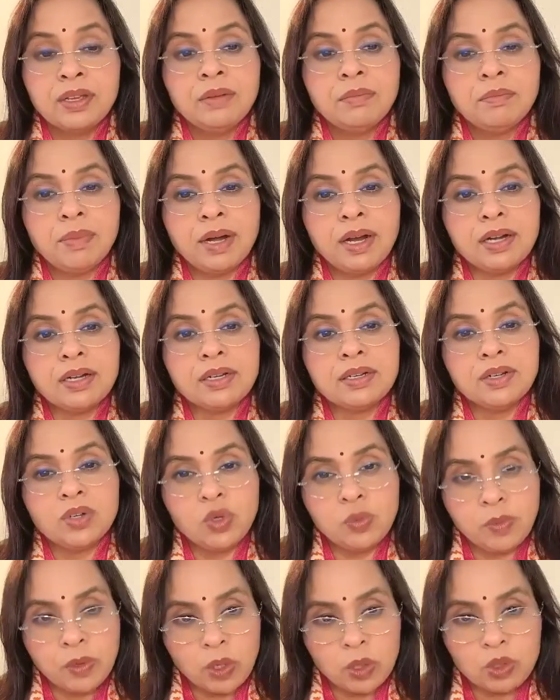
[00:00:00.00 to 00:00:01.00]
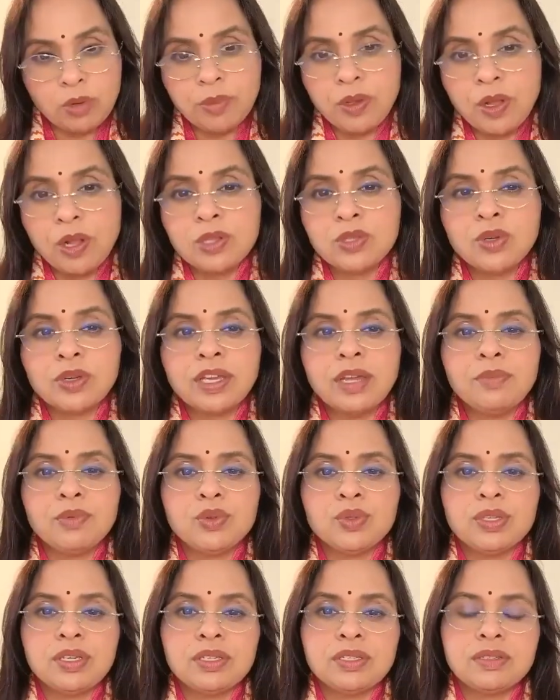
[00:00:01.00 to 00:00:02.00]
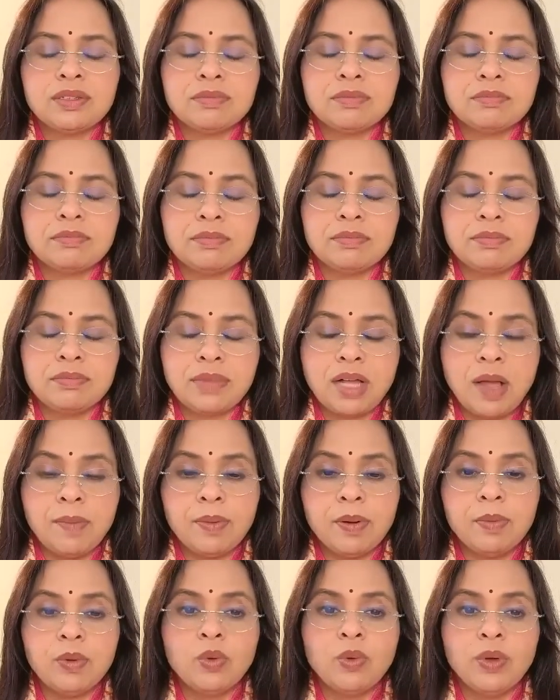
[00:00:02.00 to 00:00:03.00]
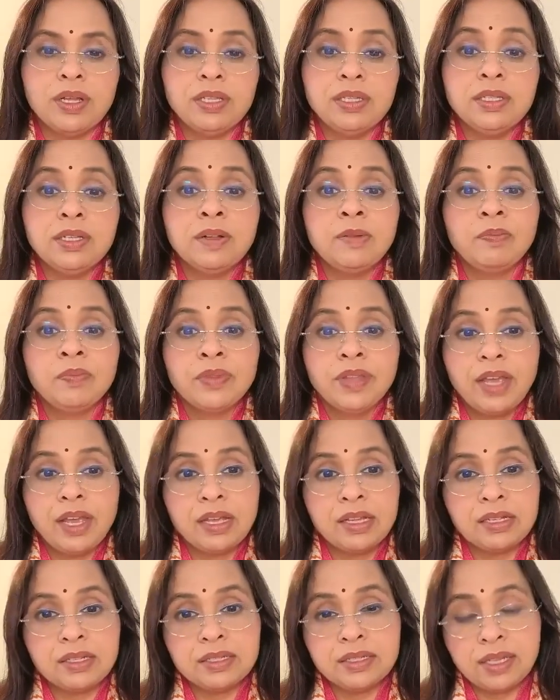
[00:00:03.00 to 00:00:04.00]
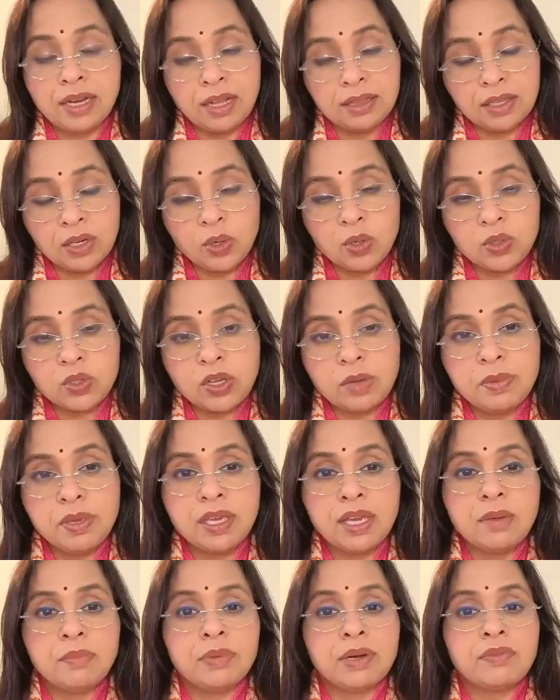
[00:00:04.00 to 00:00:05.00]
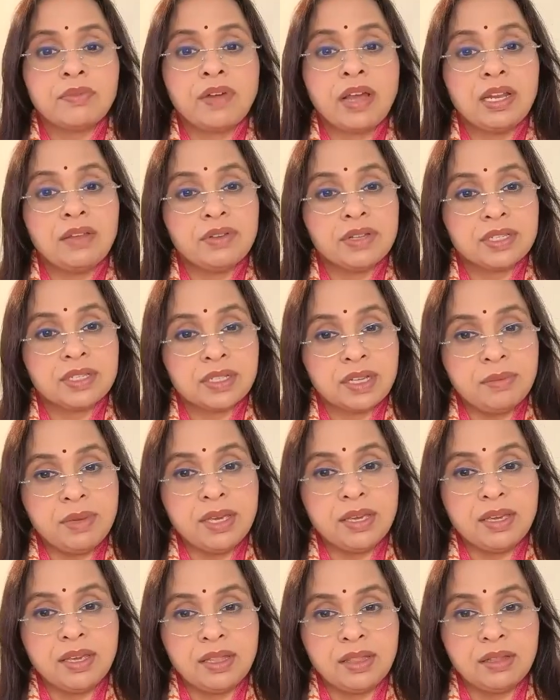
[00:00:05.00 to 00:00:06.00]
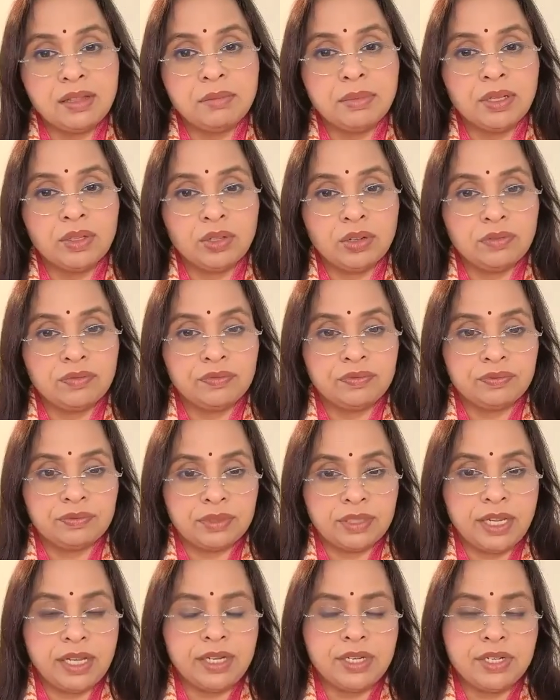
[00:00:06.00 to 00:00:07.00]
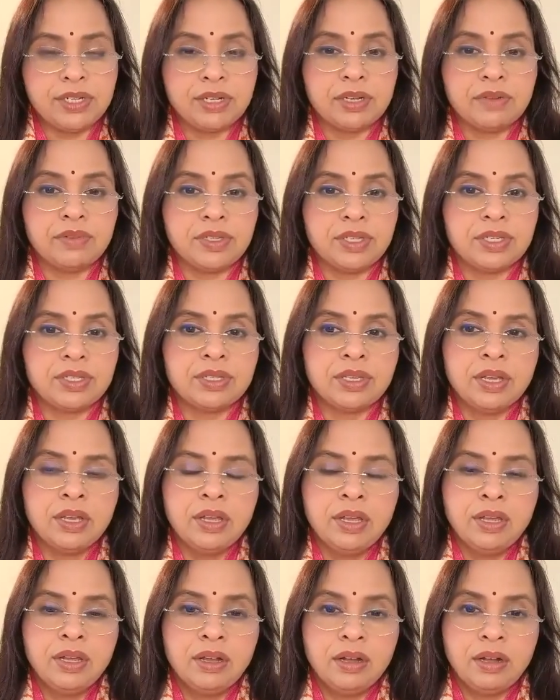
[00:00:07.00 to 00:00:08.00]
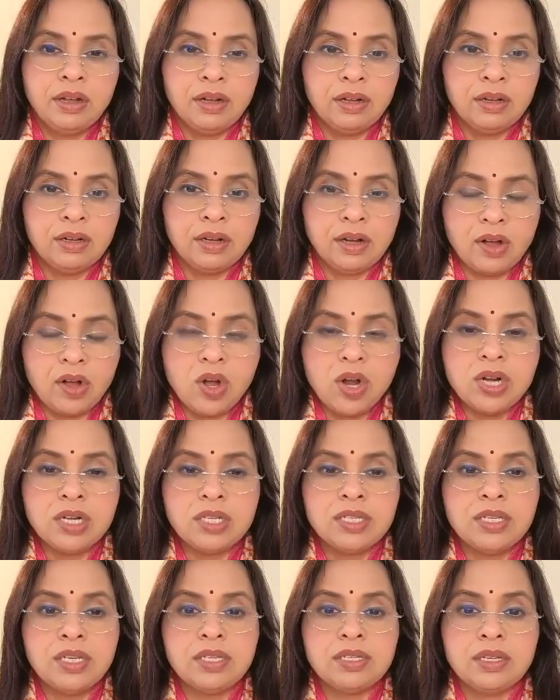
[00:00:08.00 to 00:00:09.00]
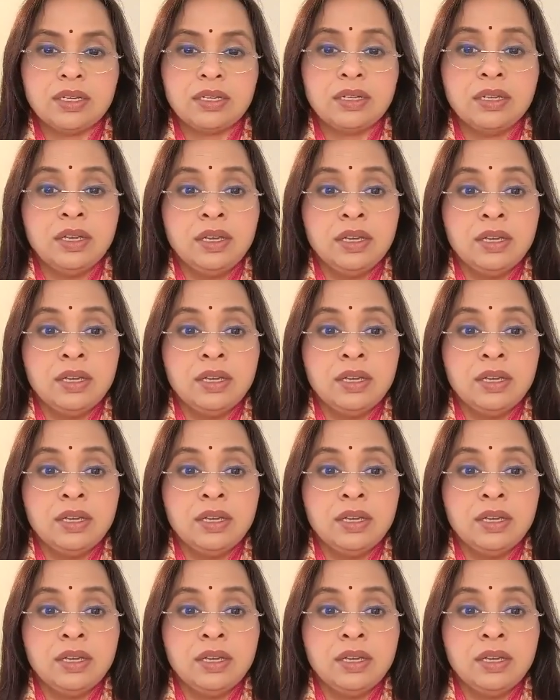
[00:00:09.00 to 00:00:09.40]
But Rupa Goswami also came to see Mahaprabhu once, and Sanatan Goswami came, but while he was coming in the month of Jeshta, which is a hot season,